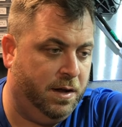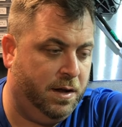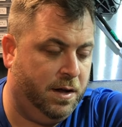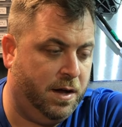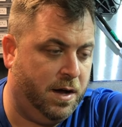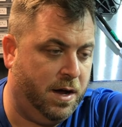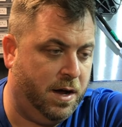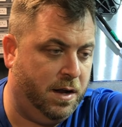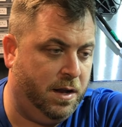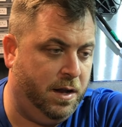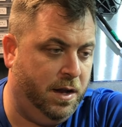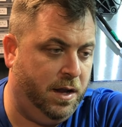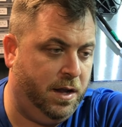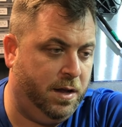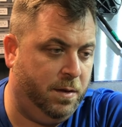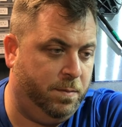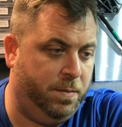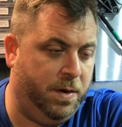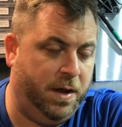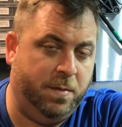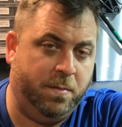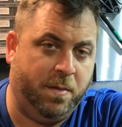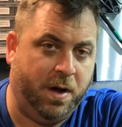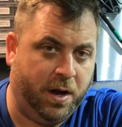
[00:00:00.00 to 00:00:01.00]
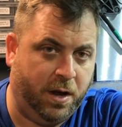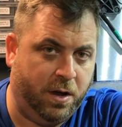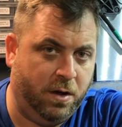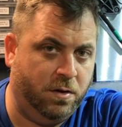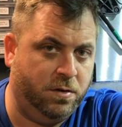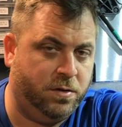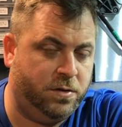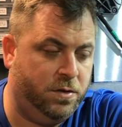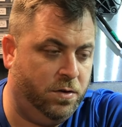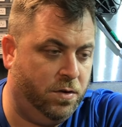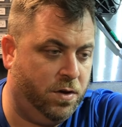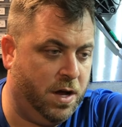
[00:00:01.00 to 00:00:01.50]
and he could be my
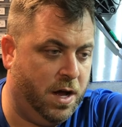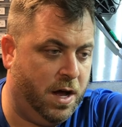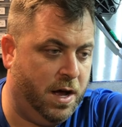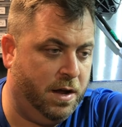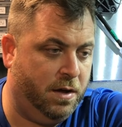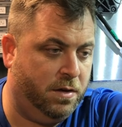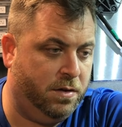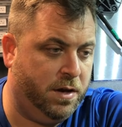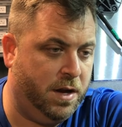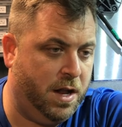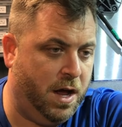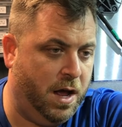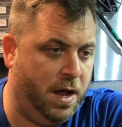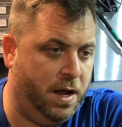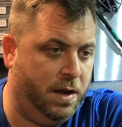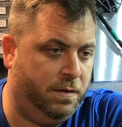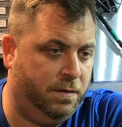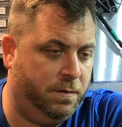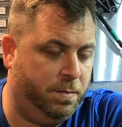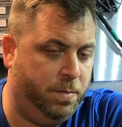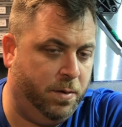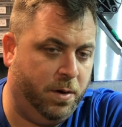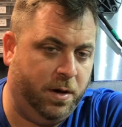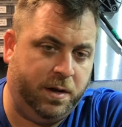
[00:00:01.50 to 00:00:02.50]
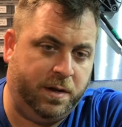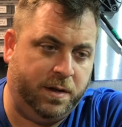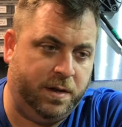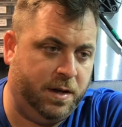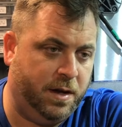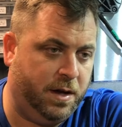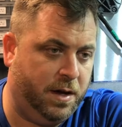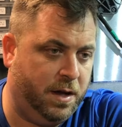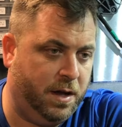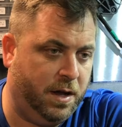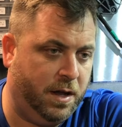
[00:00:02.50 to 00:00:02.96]
go-to guy on nights, but,